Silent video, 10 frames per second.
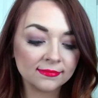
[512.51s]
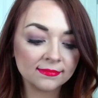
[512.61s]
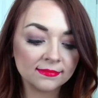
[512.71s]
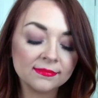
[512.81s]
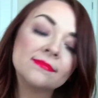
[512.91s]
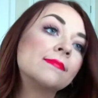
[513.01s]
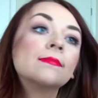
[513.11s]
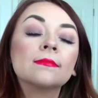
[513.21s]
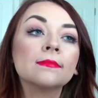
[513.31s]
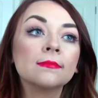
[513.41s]

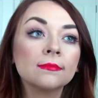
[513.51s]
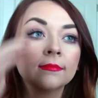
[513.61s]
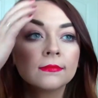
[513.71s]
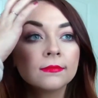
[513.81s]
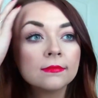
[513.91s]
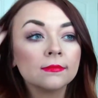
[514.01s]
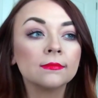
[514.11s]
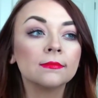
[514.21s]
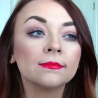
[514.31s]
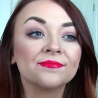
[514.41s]

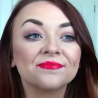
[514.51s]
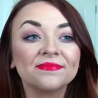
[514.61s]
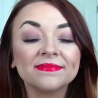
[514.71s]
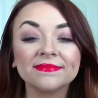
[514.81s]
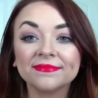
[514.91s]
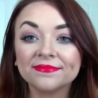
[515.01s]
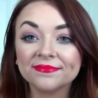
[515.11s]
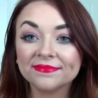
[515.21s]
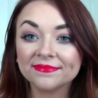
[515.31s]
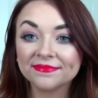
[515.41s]
Nobody speaks.